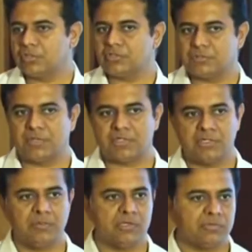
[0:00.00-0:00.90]
especially
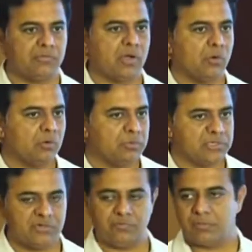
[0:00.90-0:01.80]
because of our Honorable
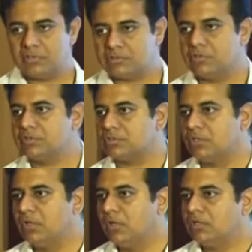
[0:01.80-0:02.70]
Chief Minister's
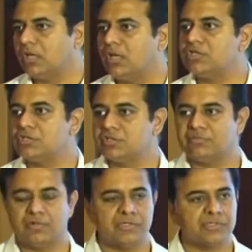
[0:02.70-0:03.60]
tenacious
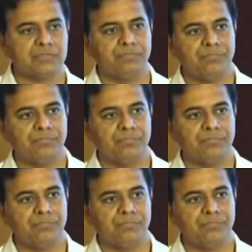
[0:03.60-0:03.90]
efforts.